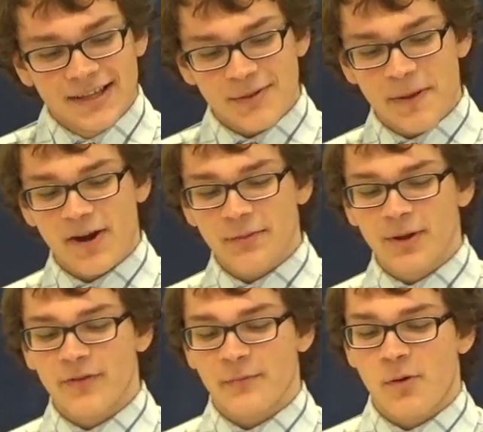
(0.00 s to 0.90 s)
The
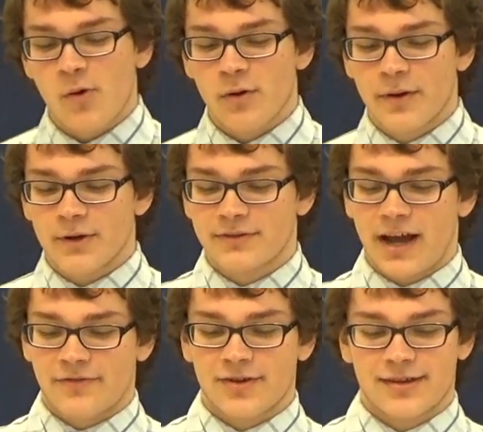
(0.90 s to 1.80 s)
parable of the poor widow's
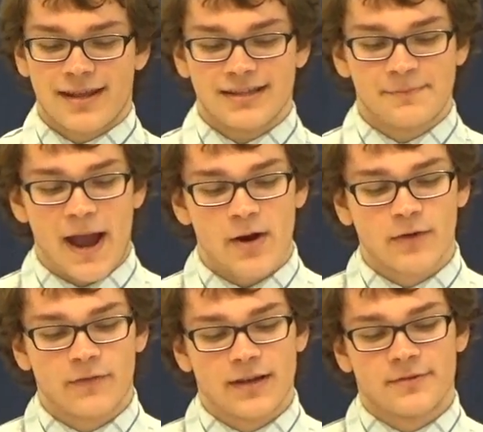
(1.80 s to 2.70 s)
offering contains
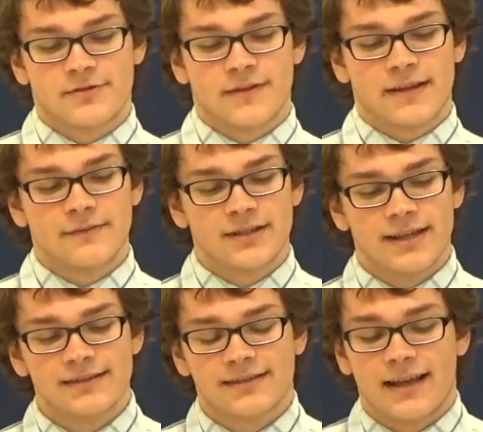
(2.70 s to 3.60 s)
powerful imagery that gives
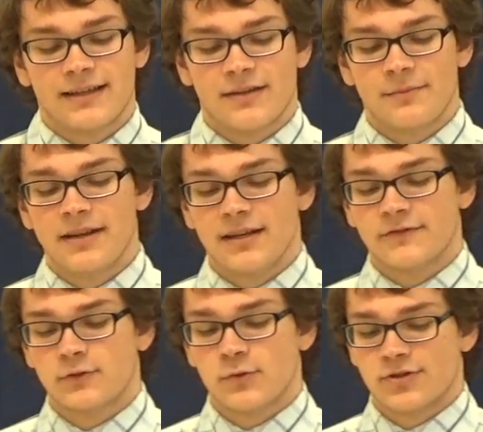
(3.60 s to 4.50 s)
insight into the meaning
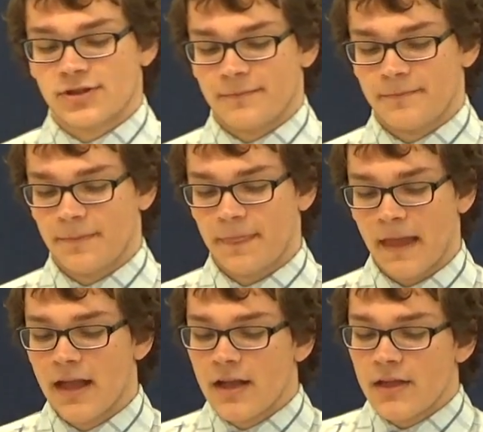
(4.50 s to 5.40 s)
of stewardship.
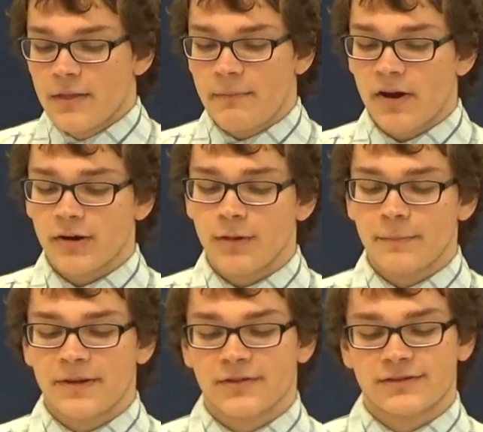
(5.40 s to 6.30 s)
The parable
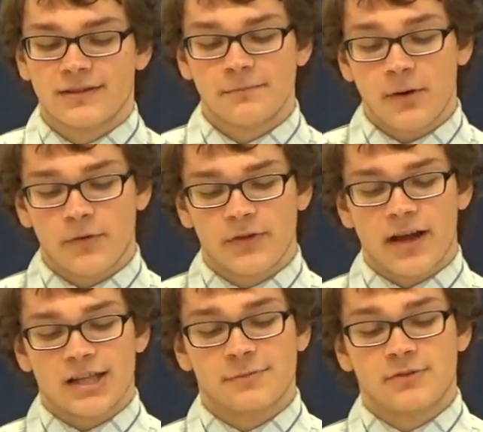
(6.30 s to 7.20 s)
appears in both the
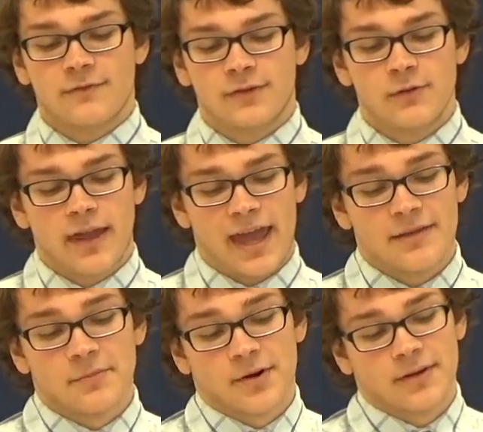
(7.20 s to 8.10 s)
Gospels of Luke
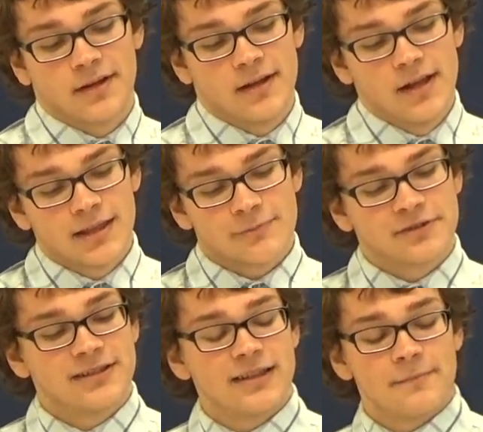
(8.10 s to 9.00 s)
and Mark. The
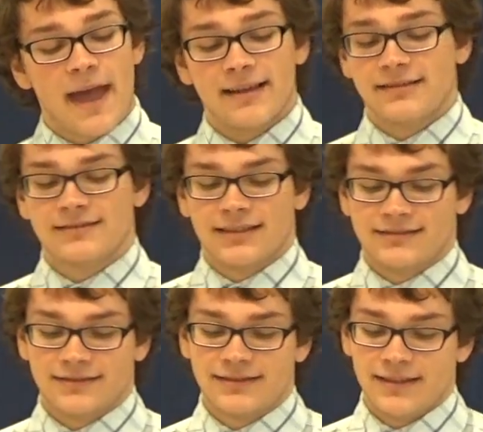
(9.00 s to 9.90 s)
preceding passage
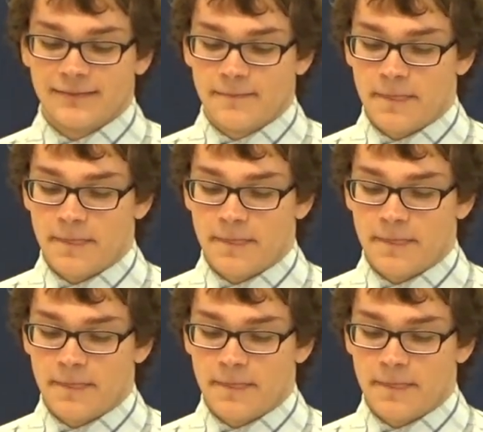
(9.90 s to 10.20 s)
sets the scene.